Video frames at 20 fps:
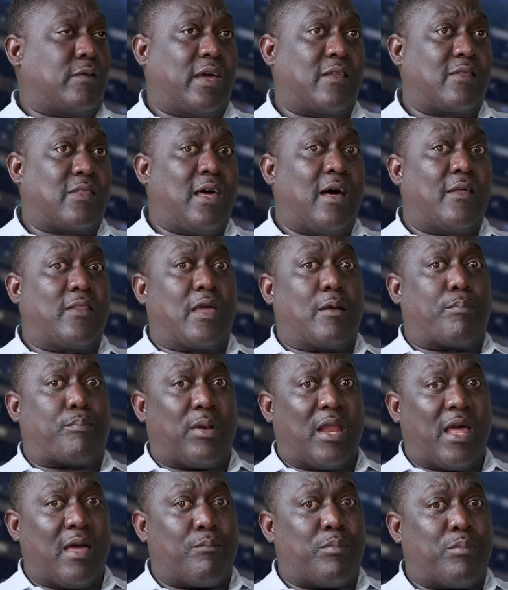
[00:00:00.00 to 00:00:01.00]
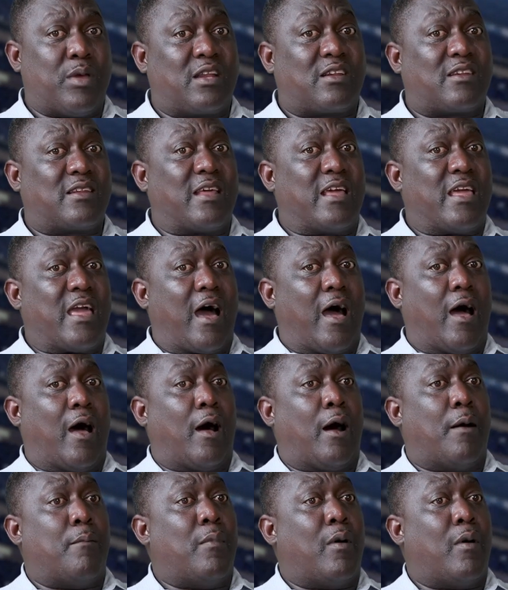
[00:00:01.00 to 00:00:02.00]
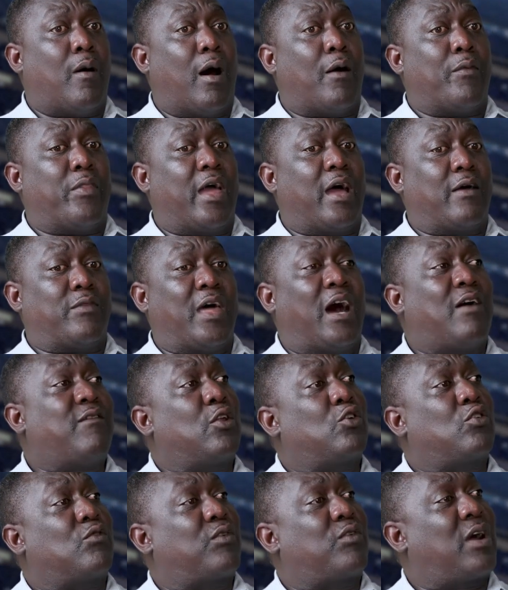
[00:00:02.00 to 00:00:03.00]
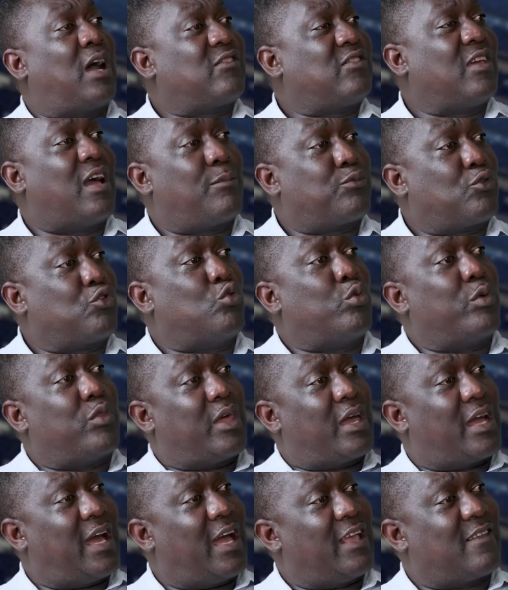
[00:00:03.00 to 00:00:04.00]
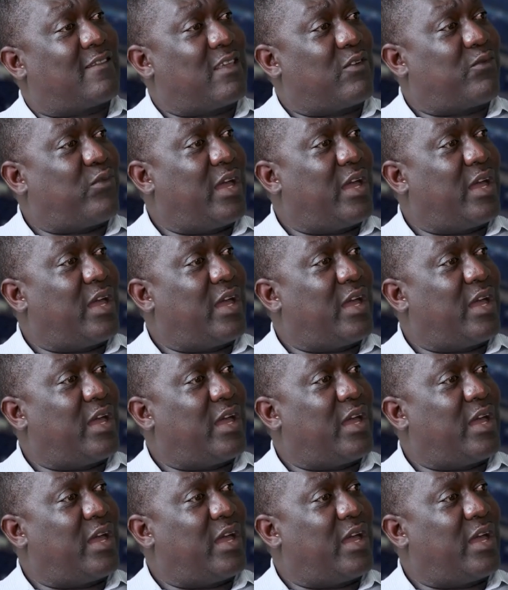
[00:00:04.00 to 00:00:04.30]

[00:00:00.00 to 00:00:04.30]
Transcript: Get there, they play a bit. They have a lot of catching up to do with the guys they